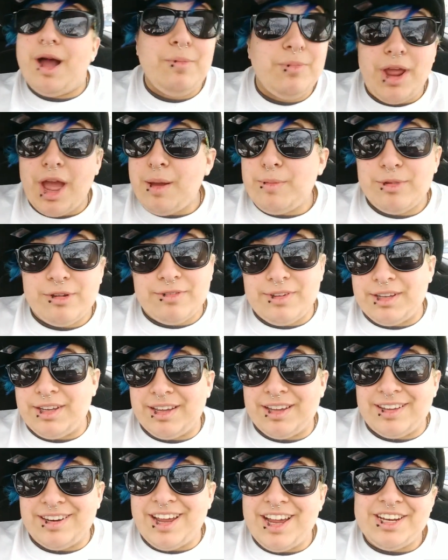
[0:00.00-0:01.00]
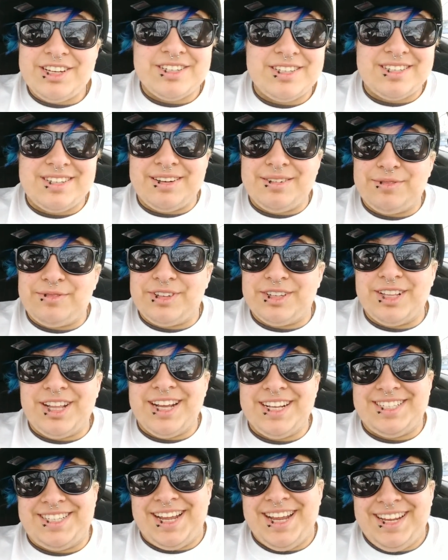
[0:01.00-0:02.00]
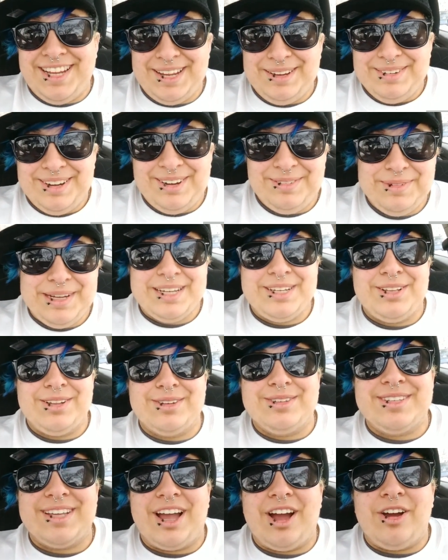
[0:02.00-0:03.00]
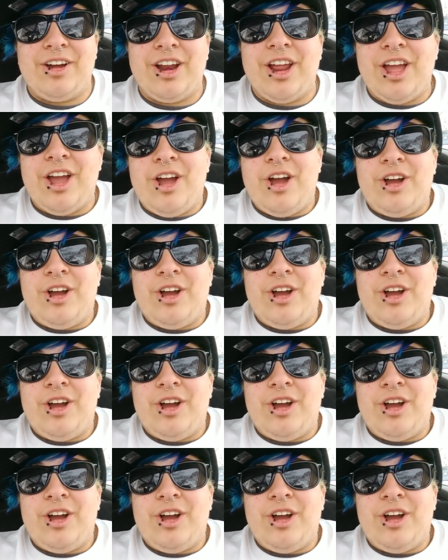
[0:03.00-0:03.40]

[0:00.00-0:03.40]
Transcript: I'm not moving in. I just didn't feel like taking all my clothes out